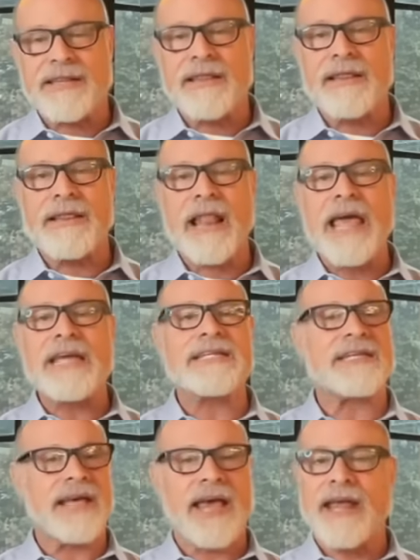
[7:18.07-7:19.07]

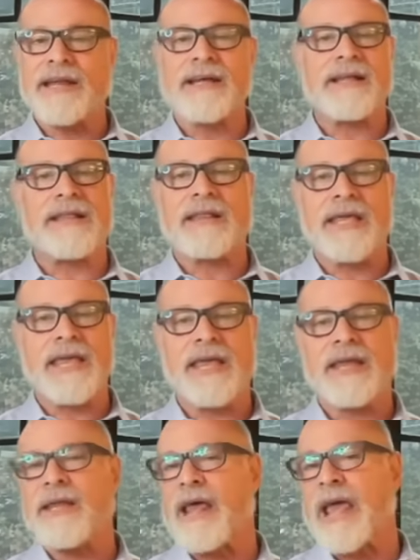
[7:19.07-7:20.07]
light and
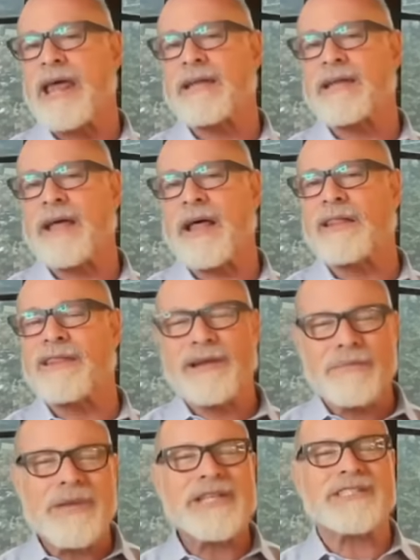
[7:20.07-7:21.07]
clean and a
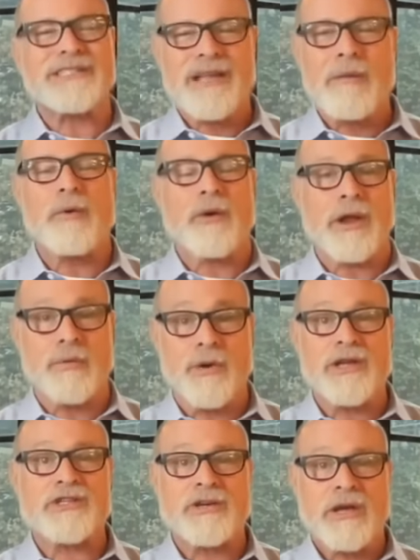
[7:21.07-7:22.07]
little bit summery,
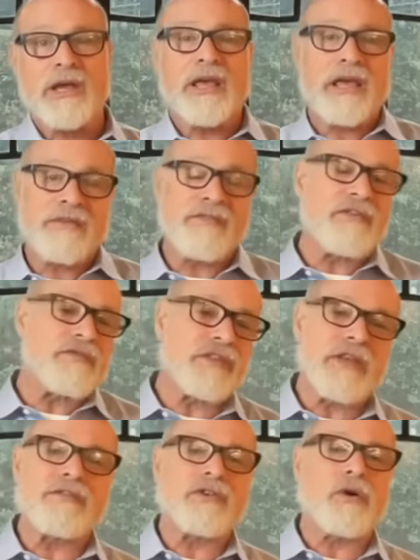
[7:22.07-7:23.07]
which if you've
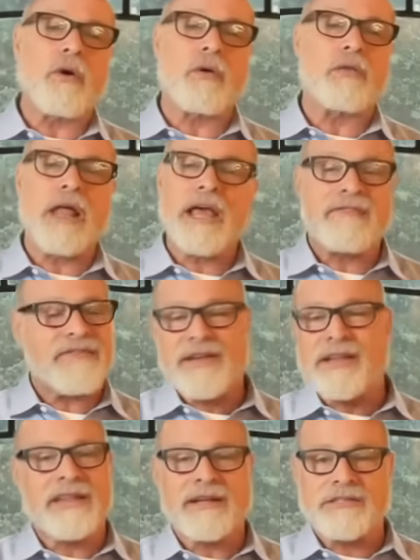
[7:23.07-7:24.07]
lived your whole life
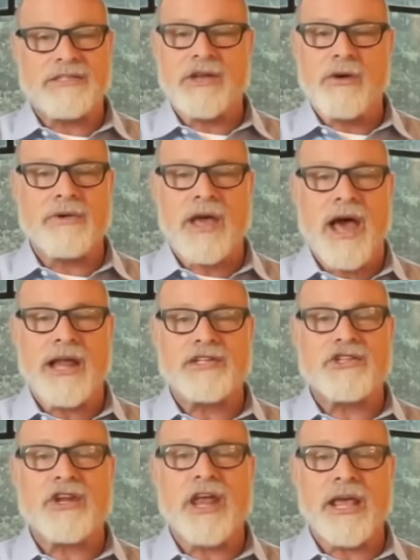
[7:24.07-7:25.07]
in a little stone
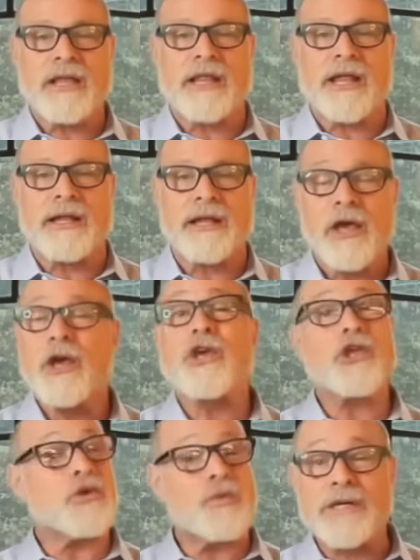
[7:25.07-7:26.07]
cottage in England,
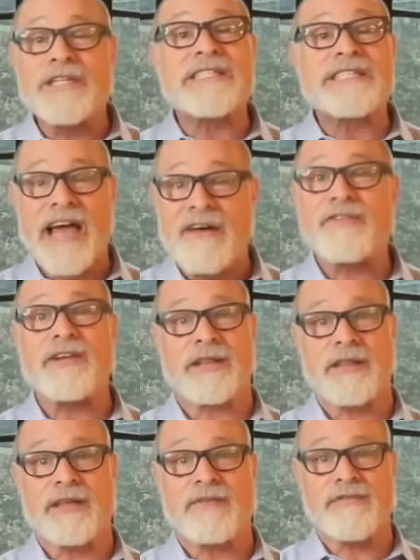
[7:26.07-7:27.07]
you would
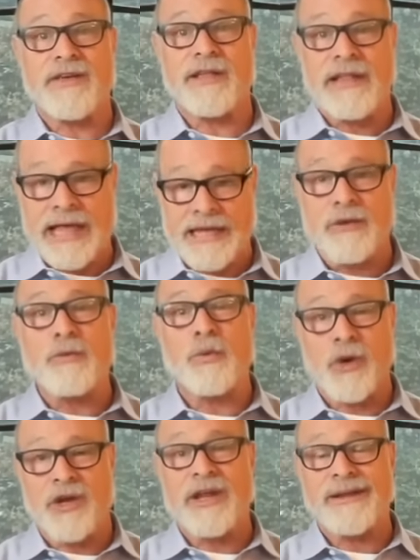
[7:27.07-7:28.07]
definitely feel like you
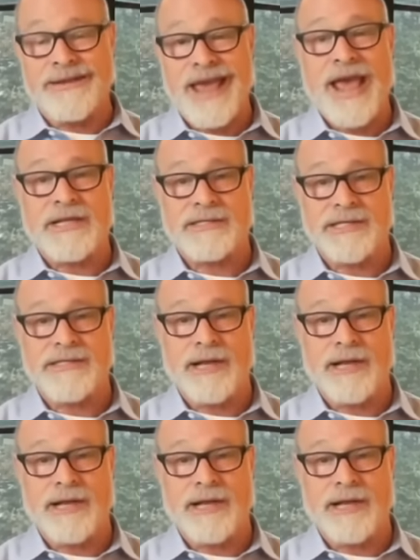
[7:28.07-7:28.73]
weren't in Kansas